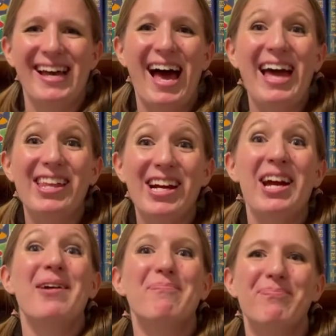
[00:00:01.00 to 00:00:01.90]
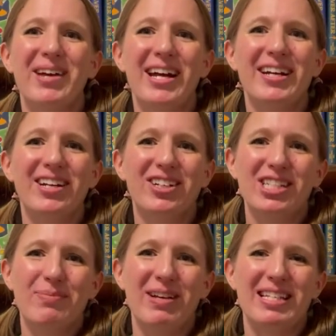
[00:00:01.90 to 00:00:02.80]
Hi there, Merry
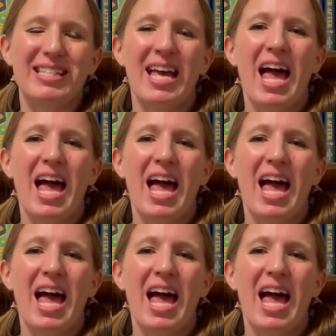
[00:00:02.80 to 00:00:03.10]
Christmas.